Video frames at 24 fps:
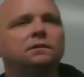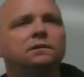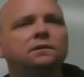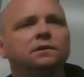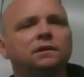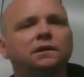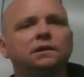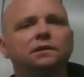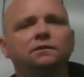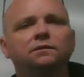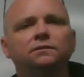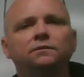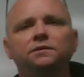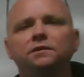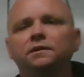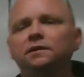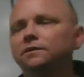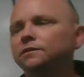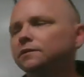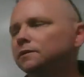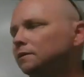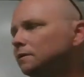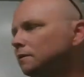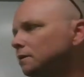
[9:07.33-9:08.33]
I don't
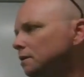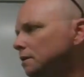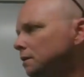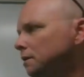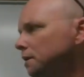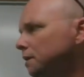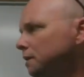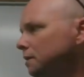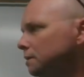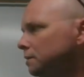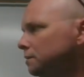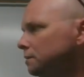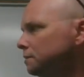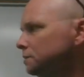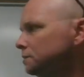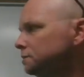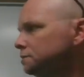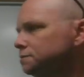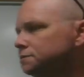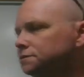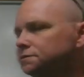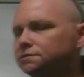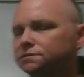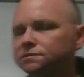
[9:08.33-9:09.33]
think there are any
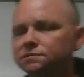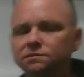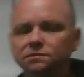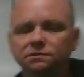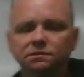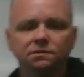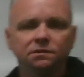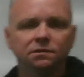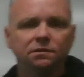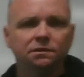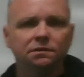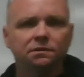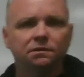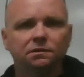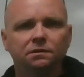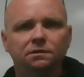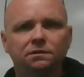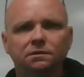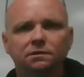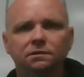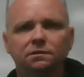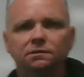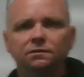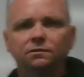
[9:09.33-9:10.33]
others.
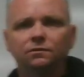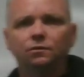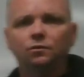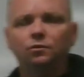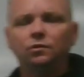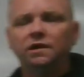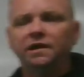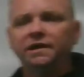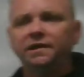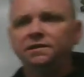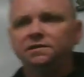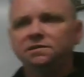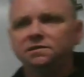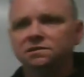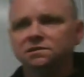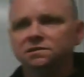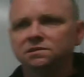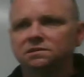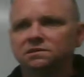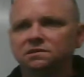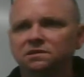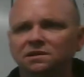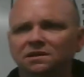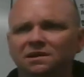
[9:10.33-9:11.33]

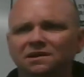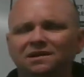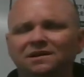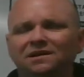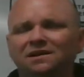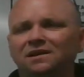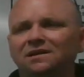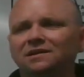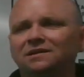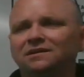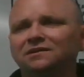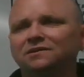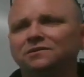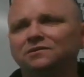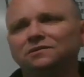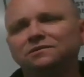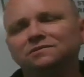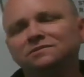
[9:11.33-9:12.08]
Weights. I don't know.